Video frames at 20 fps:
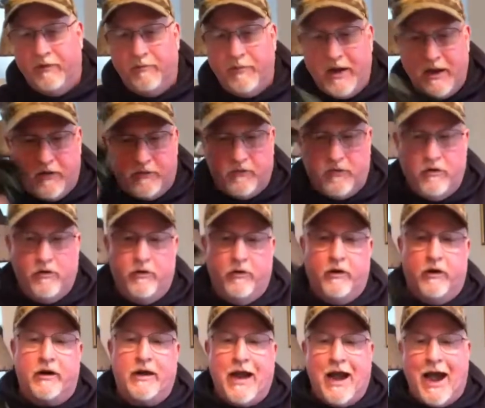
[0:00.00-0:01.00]
And make sure
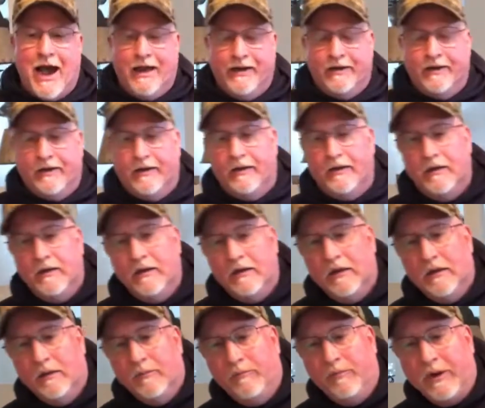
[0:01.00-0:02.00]
they're cotton
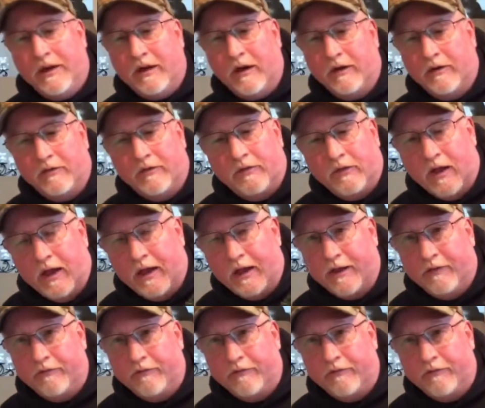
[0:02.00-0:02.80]
because uh,